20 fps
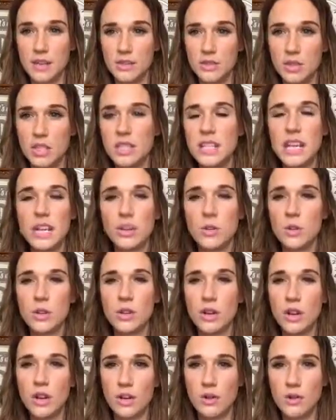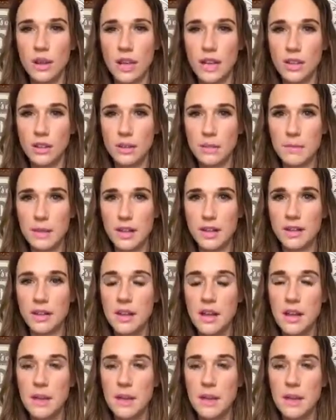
just like you would cook a regular meal,